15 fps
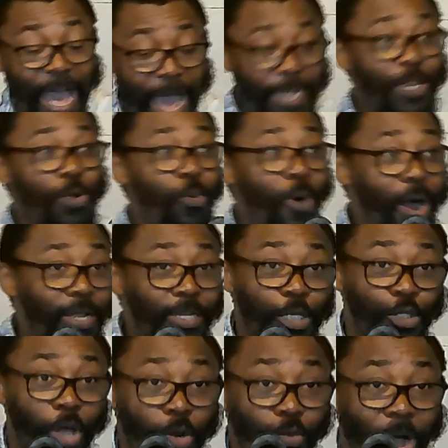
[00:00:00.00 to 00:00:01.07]
And the
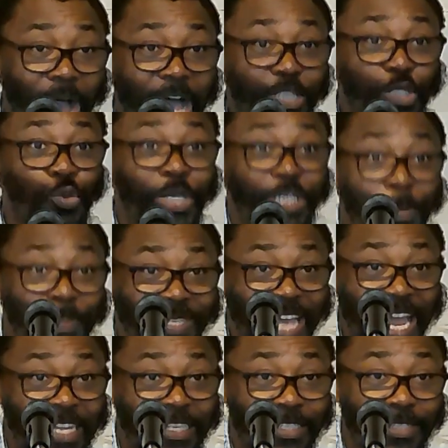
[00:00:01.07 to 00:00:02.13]
third one has
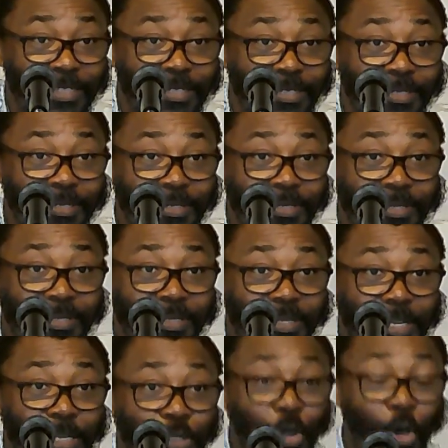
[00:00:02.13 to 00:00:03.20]
20%.
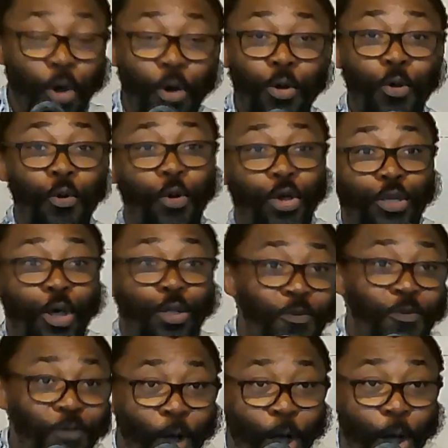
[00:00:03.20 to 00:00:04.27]
So, who is going
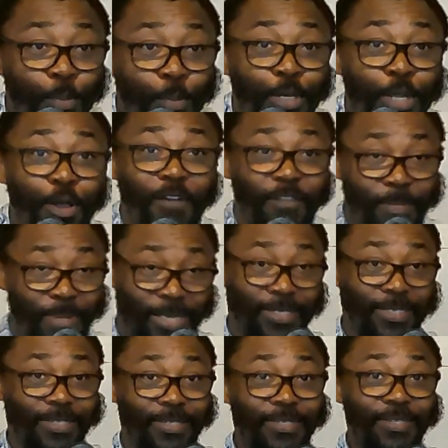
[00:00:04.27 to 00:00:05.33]
to form the government?
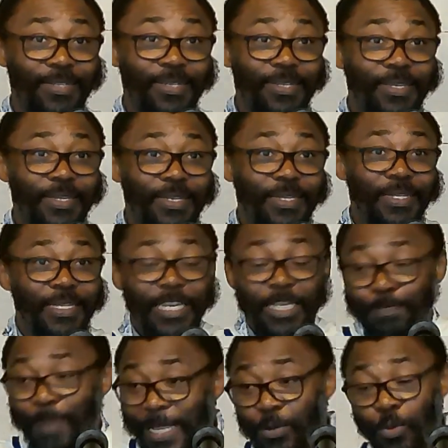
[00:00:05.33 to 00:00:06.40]
This
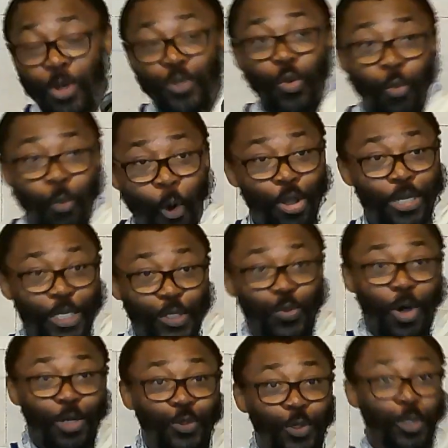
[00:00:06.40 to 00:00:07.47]
party wants to hold this
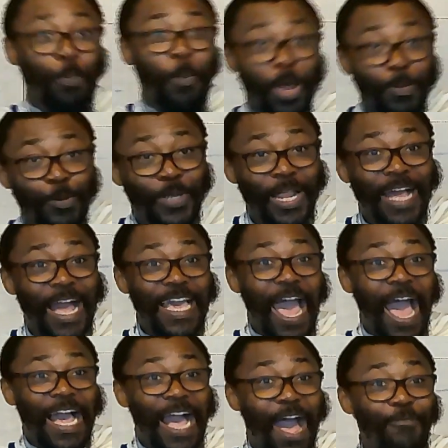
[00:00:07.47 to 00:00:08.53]
one to support this one. I
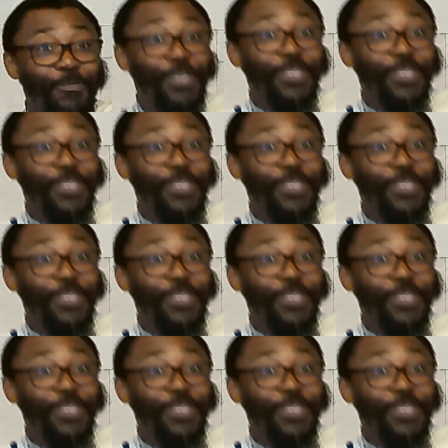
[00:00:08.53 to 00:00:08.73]
can have